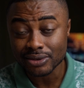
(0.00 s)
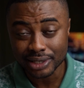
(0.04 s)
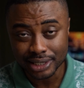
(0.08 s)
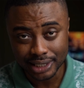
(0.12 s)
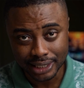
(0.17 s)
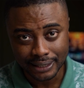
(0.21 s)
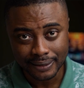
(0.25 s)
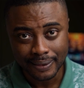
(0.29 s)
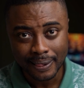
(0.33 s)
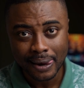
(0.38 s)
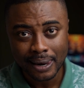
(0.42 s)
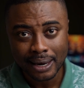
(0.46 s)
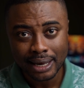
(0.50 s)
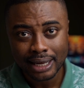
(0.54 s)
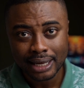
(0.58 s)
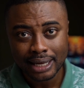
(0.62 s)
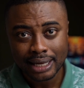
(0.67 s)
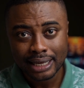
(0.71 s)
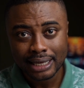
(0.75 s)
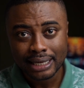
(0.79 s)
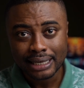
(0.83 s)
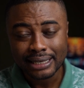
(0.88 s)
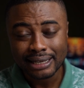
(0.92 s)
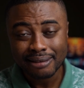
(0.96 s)
region.
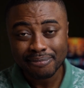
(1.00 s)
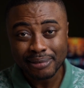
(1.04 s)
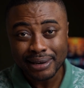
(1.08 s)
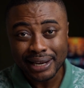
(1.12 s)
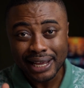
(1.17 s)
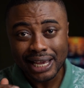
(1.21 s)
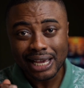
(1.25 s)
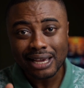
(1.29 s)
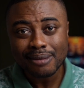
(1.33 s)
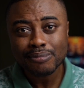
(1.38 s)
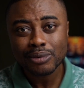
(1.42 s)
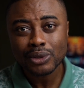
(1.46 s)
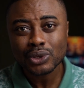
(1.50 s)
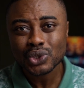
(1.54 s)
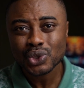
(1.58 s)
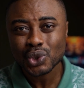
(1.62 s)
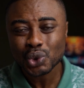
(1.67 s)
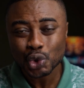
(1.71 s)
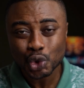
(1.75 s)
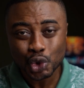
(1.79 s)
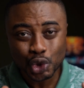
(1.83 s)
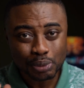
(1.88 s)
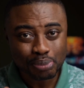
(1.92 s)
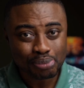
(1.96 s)
They've been able
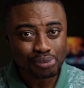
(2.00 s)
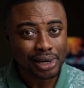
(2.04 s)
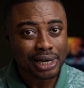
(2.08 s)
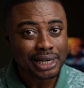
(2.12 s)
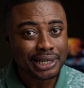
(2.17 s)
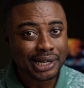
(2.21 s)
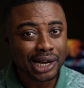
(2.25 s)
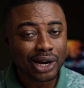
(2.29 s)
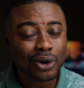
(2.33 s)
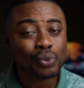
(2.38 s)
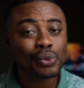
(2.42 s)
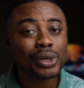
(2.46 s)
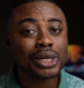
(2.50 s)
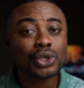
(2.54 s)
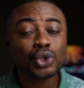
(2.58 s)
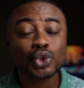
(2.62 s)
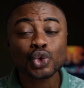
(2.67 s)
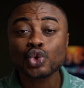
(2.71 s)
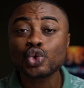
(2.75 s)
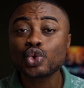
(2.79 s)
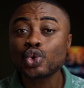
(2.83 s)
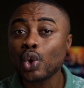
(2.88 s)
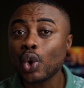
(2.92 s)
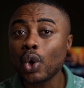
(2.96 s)
to spread their wings
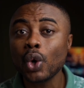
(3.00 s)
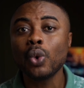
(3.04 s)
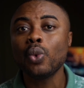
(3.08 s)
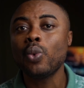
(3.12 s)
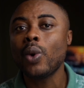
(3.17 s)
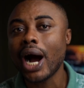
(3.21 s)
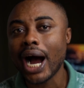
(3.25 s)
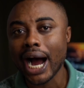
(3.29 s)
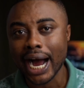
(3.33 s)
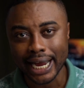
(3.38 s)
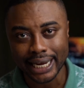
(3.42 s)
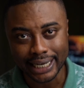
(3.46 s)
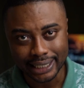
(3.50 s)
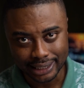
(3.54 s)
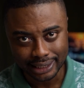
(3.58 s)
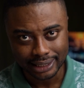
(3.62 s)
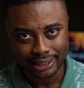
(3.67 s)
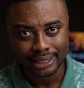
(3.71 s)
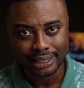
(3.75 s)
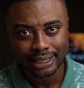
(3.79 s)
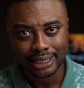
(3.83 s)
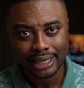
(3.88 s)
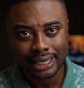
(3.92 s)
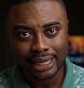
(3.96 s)
so wide
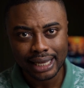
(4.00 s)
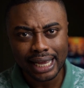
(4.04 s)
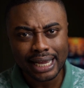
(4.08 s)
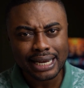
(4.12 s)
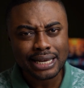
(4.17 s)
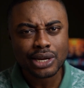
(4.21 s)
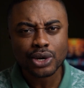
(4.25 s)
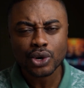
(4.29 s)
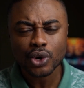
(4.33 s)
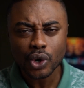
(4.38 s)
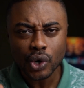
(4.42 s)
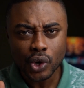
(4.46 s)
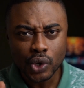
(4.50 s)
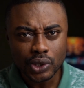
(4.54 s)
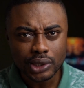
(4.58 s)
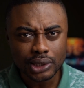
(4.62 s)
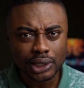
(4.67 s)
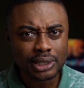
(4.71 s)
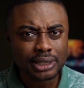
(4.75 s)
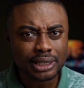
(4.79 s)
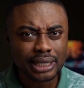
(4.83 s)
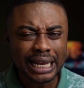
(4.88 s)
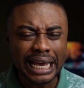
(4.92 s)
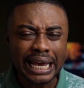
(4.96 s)
and they
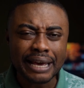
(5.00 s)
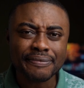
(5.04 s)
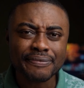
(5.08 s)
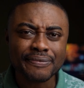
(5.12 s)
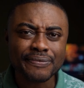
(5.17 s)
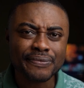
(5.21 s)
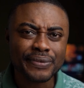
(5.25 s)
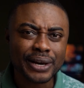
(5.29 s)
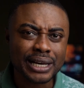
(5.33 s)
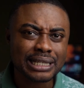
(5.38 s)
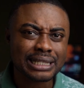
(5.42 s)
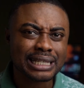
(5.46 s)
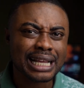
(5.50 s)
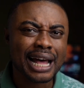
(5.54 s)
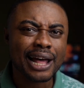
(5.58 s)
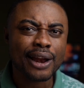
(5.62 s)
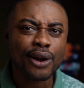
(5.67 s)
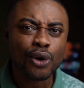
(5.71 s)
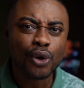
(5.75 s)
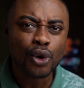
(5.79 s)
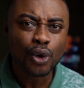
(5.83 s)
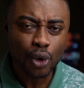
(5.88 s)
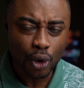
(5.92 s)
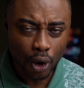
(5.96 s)
constantly invest a
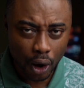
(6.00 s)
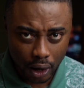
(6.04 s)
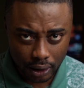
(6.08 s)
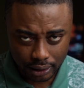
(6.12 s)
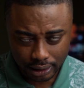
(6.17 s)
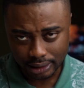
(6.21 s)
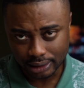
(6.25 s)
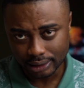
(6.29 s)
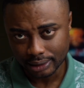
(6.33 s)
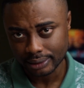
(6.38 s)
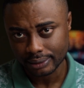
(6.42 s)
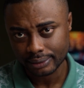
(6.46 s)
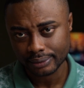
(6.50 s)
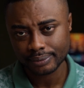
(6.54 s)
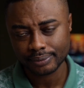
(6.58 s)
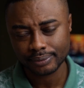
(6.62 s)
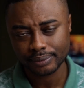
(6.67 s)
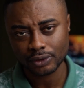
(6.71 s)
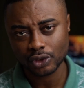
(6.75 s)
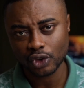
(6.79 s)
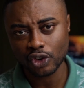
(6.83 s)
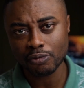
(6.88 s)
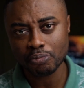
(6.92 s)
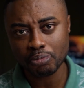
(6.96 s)
lot
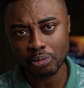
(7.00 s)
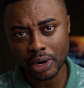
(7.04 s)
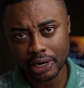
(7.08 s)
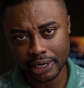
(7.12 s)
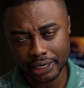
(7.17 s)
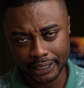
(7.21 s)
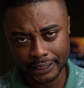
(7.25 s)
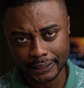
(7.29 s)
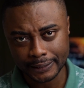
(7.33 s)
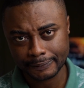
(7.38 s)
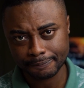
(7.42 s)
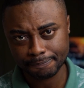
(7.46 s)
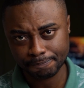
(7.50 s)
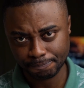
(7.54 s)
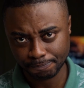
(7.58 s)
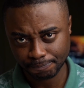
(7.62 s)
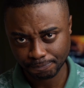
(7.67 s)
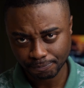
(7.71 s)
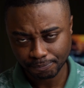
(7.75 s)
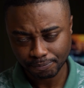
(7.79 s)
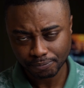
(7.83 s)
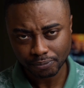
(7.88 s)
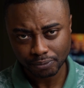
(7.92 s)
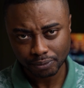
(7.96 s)
of money,
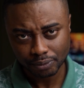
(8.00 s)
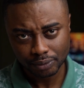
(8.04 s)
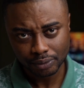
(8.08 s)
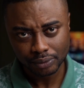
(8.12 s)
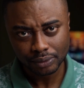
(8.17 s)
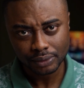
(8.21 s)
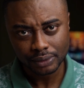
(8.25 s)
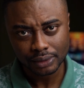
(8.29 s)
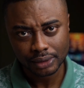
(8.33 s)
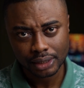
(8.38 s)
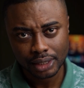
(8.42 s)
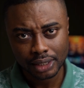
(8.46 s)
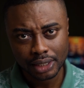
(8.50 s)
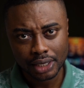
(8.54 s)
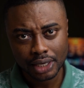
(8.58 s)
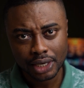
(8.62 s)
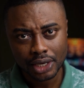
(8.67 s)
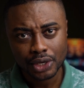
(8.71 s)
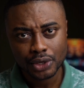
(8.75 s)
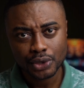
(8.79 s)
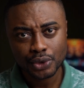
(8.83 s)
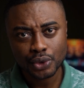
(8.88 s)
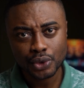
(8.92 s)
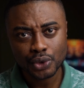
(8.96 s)

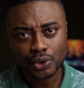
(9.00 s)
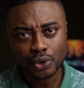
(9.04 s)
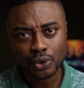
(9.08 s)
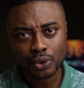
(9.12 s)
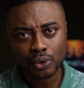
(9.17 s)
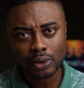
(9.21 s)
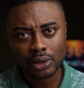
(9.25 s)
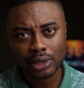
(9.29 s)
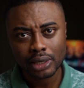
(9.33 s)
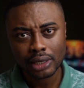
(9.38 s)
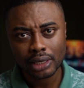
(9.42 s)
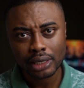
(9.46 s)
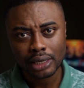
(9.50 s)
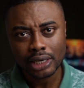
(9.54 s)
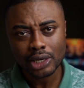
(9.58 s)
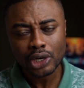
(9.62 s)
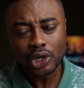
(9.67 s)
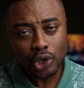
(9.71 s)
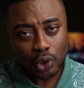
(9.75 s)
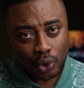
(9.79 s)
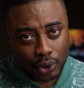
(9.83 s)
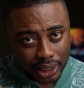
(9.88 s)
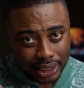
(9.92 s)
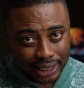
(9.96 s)

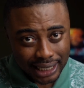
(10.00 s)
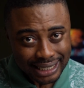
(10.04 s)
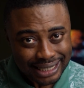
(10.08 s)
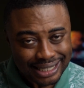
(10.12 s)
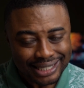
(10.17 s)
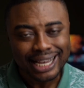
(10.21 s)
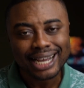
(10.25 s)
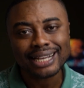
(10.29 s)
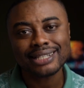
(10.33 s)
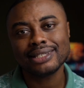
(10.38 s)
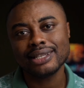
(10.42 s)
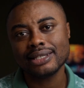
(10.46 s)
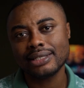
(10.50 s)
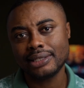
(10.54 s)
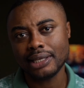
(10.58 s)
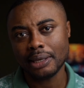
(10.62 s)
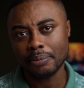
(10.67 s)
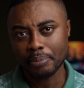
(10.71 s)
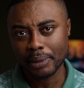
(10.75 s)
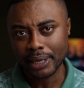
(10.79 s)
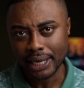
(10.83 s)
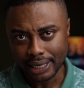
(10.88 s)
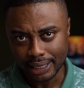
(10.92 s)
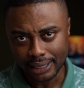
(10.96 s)
including the taxes they
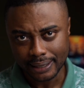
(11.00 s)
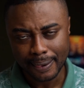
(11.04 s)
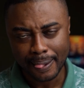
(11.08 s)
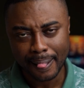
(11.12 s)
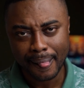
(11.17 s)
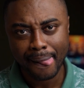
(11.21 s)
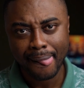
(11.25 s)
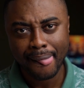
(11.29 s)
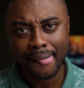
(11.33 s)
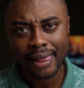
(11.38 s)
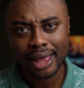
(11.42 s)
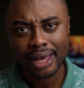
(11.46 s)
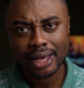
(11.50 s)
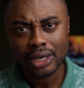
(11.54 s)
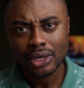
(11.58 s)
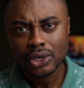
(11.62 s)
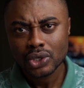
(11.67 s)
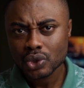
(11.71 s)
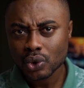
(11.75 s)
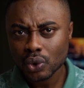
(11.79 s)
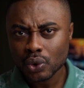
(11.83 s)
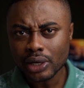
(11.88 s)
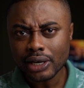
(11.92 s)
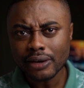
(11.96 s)
pay.
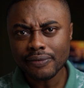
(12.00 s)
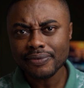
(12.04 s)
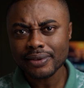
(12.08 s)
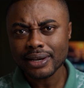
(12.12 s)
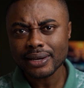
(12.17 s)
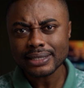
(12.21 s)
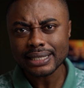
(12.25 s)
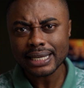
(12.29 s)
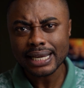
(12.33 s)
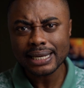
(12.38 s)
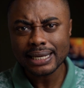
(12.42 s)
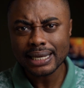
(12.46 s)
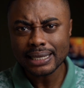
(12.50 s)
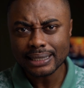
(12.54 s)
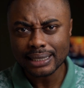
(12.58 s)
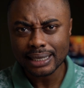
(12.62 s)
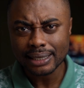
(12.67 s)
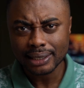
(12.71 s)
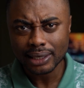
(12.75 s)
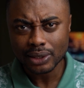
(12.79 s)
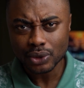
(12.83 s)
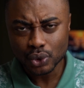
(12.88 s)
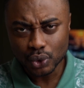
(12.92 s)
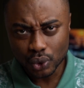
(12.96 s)
So if there's
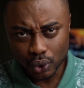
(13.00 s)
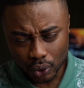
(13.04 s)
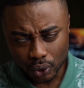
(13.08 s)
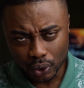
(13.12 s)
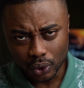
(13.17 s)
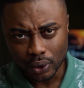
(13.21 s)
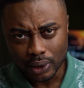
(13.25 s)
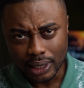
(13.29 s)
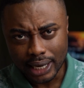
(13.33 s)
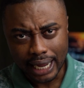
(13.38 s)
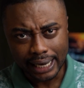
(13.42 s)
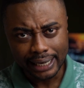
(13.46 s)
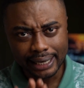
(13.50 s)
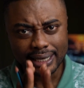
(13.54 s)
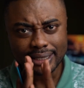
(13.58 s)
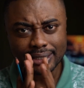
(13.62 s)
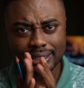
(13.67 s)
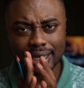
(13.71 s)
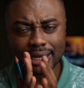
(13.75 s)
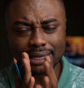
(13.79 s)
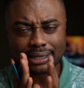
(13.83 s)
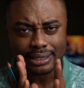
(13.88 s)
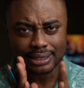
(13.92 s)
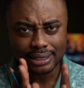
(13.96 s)
anything at all, Ghanaians
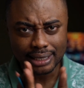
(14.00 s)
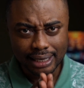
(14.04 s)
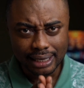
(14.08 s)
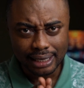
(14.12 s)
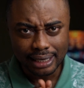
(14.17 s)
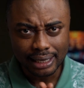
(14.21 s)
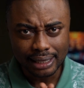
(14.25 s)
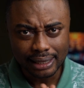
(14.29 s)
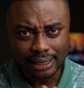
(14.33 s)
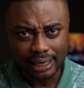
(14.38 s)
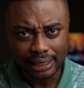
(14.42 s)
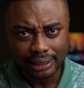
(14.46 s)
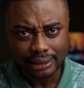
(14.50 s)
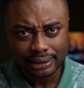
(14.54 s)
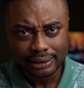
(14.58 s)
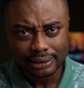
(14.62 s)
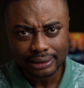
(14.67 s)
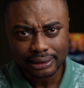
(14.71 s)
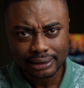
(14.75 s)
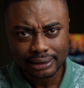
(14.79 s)
are saying that